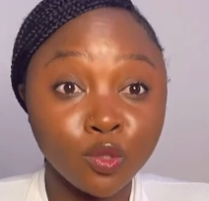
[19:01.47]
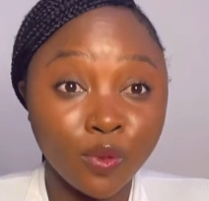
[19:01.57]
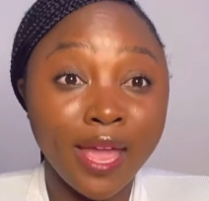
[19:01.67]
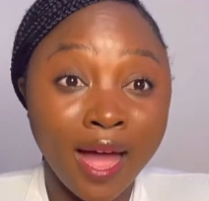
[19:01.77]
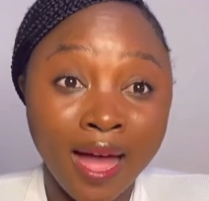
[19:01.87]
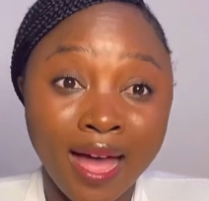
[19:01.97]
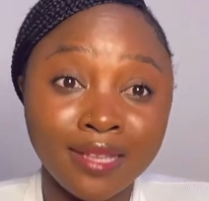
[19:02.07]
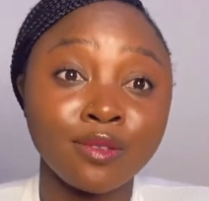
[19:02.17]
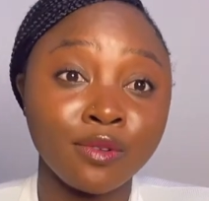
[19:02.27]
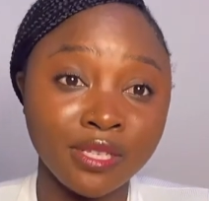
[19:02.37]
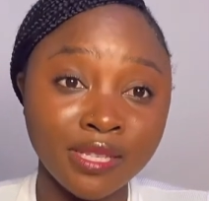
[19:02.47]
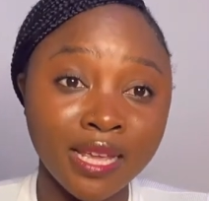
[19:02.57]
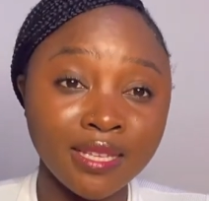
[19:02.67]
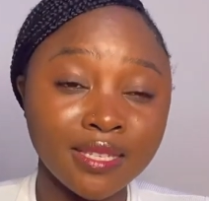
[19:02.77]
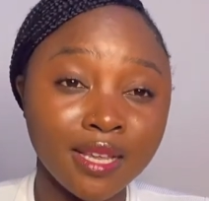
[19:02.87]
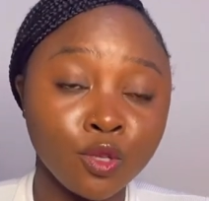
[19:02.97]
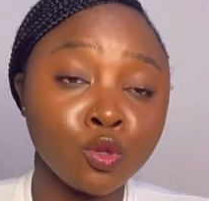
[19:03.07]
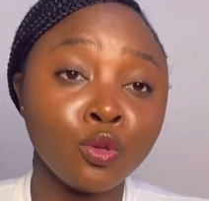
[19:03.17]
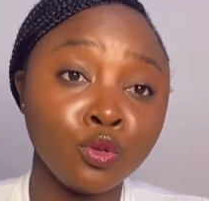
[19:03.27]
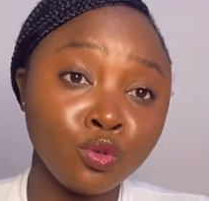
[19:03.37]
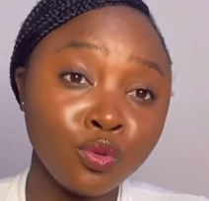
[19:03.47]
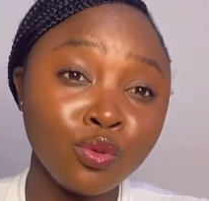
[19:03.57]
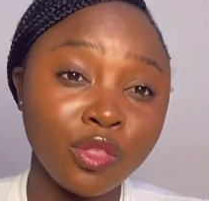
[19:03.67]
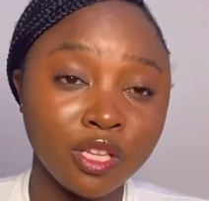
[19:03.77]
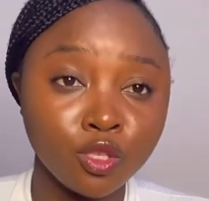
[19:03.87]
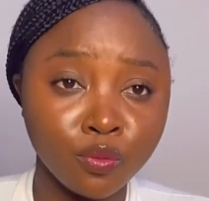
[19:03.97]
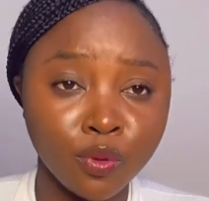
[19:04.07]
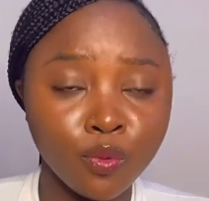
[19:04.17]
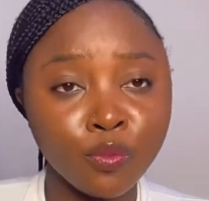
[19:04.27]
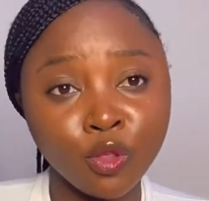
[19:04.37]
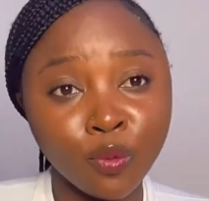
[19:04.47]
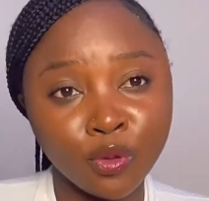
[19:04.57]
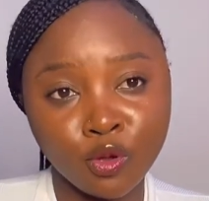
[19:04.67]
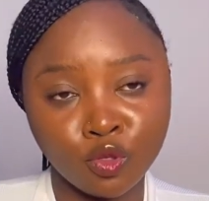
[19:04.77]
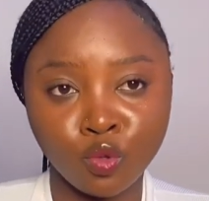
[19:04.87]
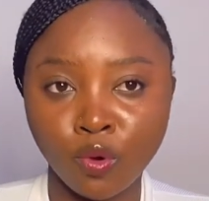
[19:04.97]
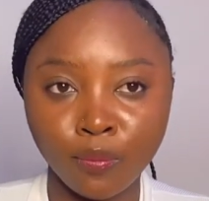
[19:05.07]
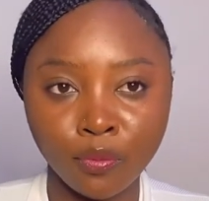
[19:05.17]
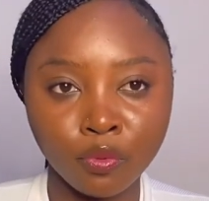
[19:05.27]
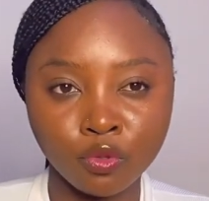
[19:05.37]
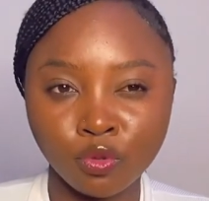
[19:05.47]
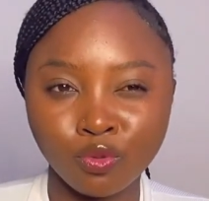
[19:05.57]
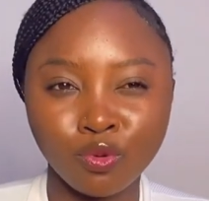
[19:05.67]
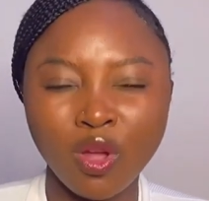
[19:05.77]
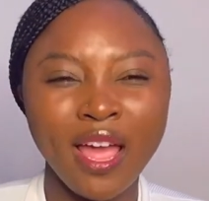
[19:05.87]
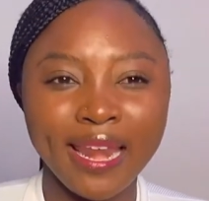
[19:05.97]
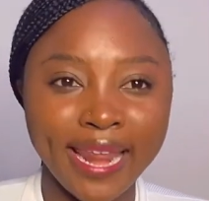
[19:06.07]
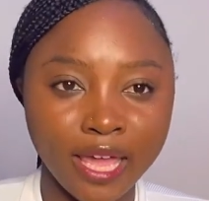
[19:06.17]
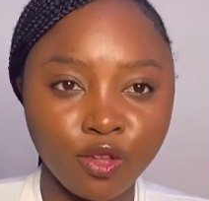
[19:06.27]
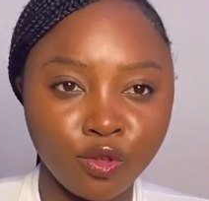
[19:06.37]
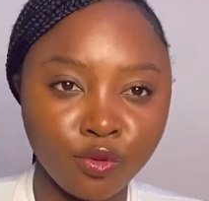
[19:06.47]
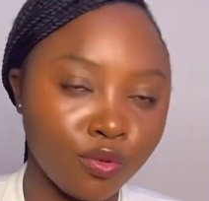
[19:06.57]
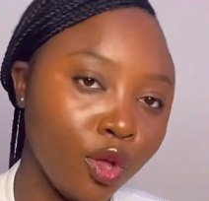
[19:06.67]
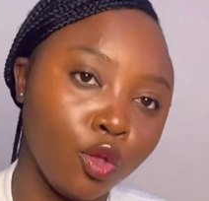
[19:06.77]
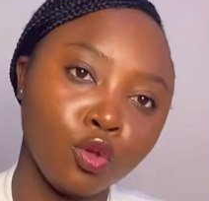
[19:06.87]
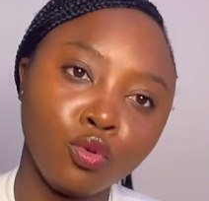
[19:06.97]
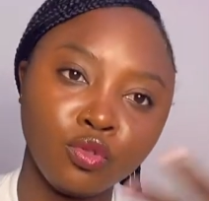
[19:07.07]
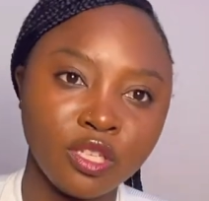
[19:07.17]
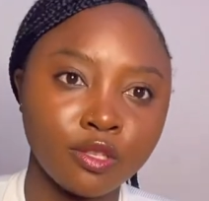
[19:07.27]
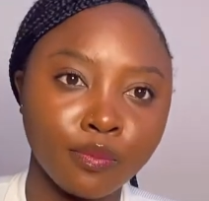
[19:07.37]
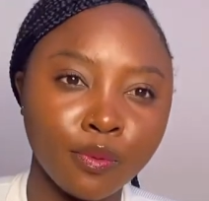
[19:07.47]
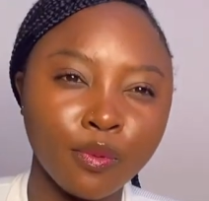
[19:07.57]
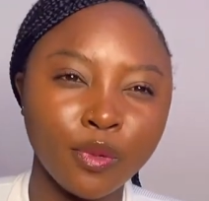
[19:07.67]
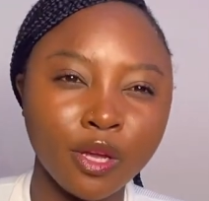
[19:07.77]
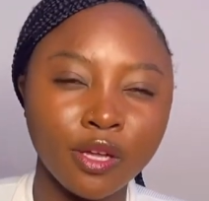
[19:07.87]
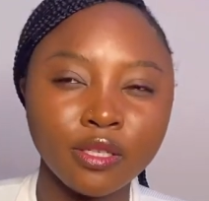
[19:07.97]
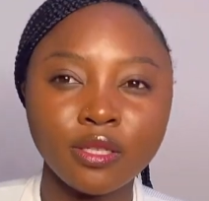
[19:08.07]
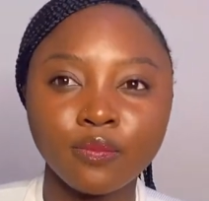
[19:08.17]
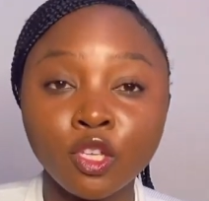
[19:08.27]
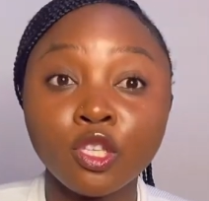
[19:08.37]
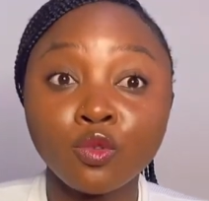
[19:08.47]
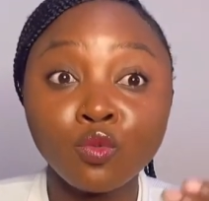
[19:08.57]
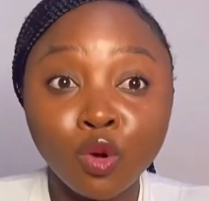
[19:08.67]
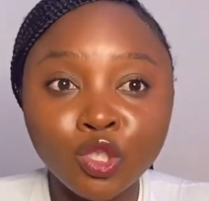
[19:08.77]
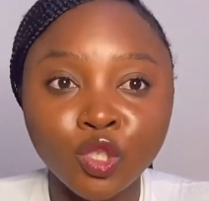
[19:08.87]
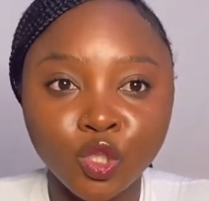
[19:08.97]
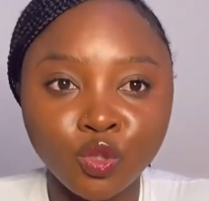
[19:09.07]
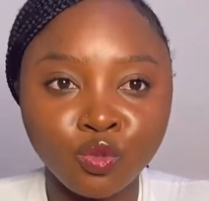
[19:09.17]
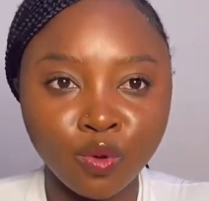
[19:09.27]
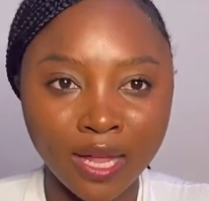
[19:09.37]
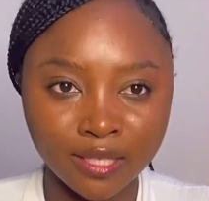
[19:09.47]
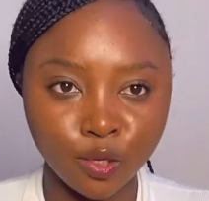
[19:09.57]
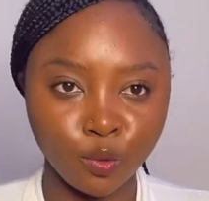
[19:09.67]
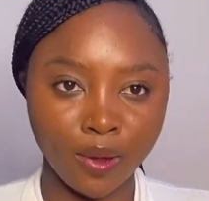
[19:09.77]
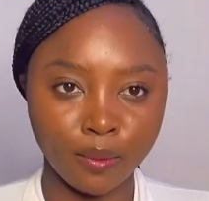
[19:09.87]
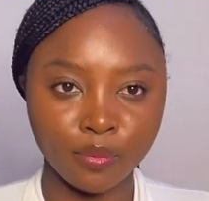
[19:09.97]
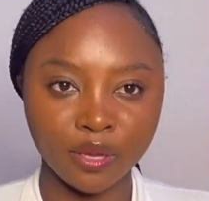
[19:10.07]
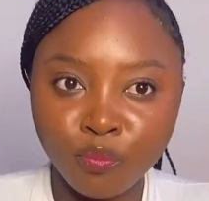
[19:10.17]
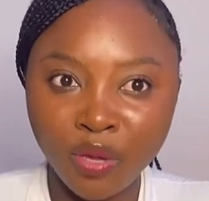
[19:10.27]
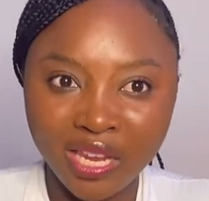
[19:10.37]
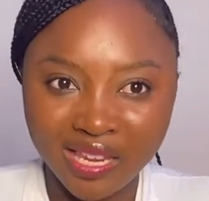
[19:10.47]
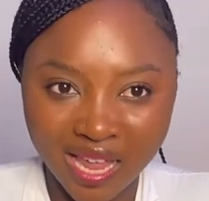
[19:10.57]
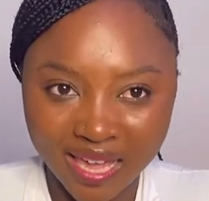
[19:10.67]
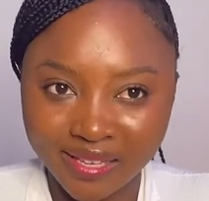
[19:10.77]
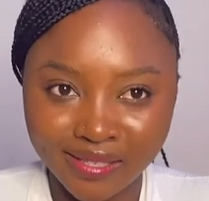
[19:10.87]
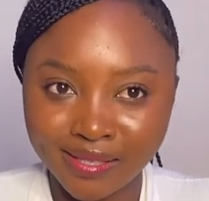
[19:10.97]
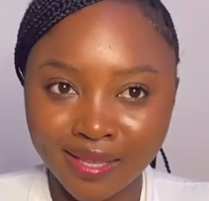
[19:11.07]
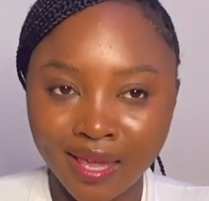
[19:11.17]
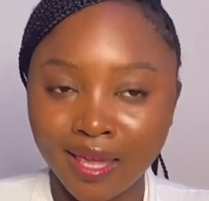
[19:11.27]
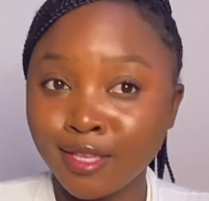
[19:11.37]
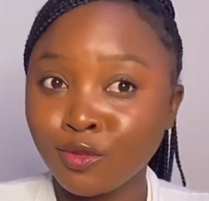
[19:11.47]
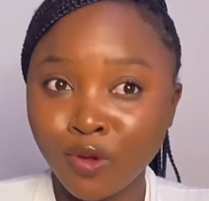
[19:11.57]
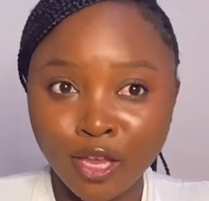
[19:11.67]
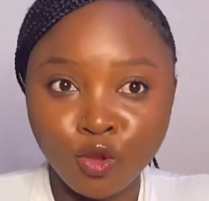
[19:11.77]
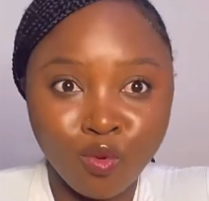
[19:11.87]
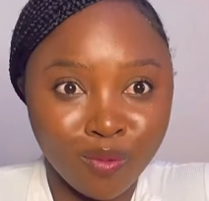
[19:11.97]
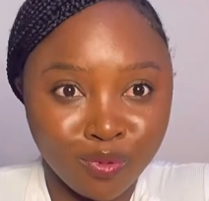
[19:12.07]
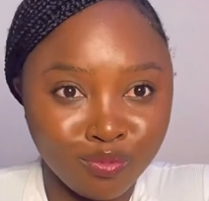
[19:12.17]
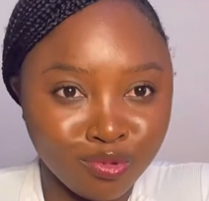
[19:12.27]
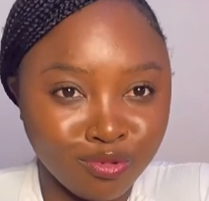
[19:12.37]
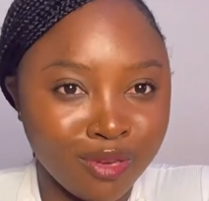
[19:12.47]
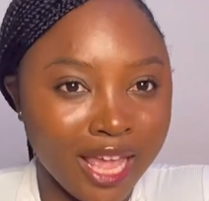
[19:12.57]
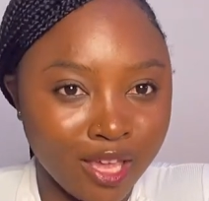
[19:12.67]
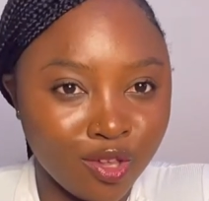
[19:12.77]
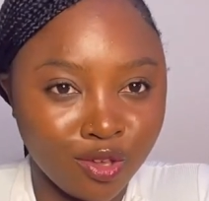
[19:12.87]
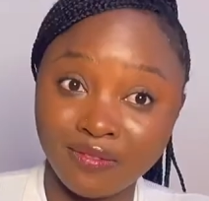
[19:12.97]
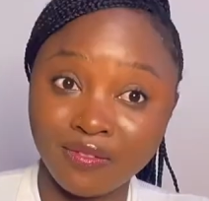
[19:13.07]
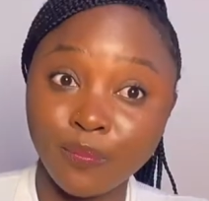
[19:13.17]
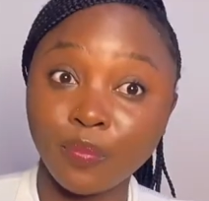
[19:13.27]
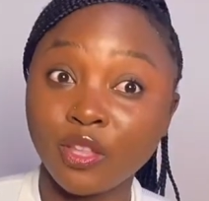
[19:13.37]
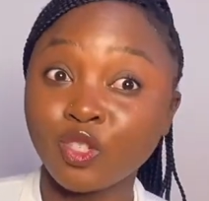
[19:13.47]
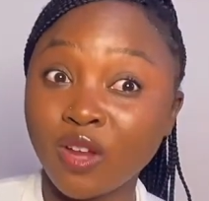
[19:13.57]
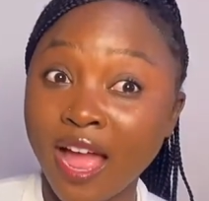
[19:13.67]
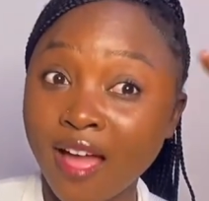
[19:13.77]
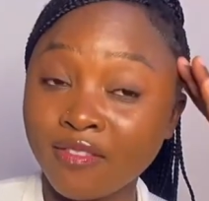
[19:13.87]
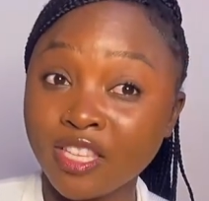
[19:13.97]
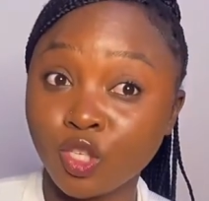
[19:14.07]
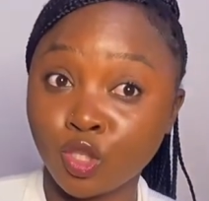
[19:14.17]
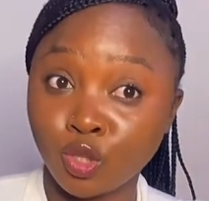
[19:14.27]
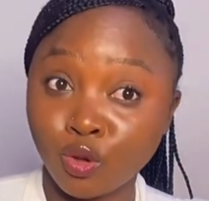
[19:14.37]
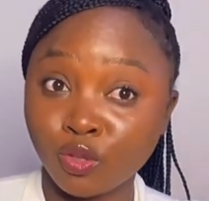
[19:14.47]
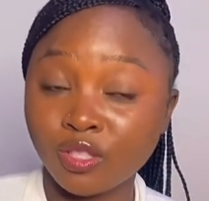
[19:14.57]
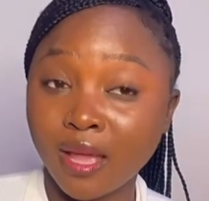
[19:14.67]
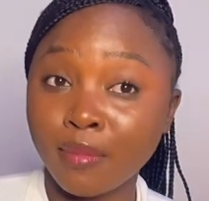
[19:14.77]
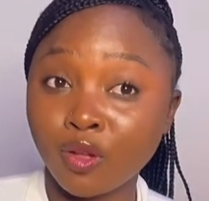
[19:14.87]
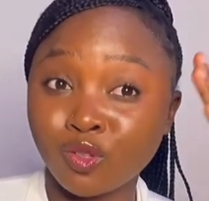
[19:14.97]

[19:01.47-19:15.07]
we are as Christians. So you do things to people not because you want people to like you. You do things to people because this is what you should do as a human being. Being nice is when you want people to like you. They should have these thoughts about